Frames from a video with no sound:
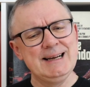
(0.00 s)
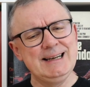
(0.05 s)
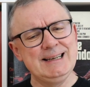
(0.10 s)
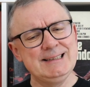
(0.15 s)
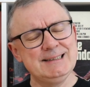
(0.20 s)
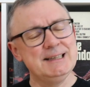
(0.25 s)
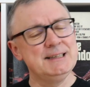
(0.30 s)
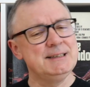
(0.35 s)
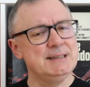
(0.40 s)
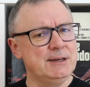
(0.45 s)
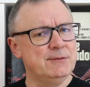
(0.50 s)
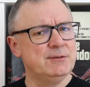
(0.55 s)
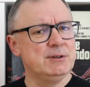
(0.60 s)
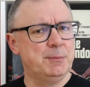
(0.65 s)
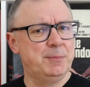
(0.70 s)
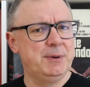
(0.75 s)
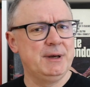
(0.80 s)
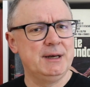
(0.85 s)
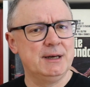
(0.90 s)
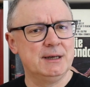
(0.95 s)
it didn't even
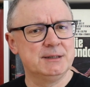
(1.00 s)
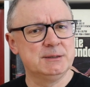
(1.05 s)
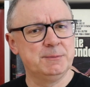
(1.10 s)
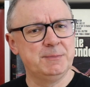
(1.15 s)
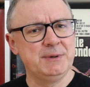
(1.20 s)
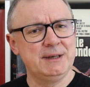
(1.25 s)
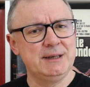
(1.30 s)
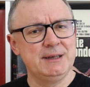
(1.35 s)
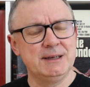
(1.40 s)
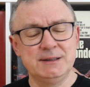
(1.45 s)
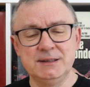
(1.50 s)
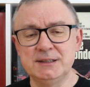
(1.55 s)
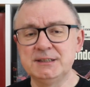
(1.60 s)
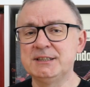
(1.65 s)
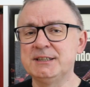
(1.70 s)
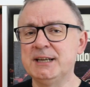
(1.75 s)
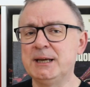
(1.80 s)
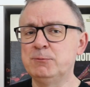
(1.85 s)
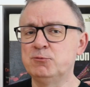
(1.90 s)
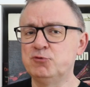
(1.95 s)
appear to be in the
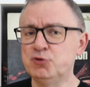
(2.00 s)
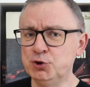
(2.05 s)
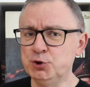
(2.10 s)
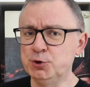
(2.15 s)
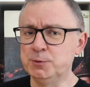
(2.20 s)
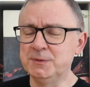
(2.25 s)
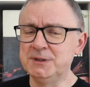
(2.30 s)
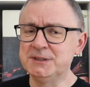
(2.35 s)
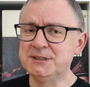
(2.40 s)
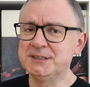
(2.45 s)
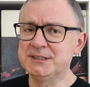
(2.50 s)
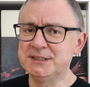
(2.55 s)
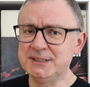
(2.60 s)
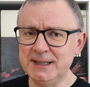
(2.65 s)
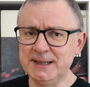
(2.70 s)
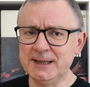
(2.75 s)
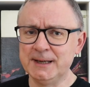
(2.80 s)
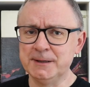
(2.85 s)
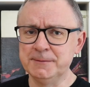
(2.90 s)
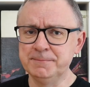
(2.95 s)
same room as the
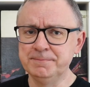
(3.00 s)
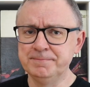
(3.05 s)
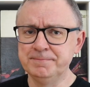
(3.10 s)
singer.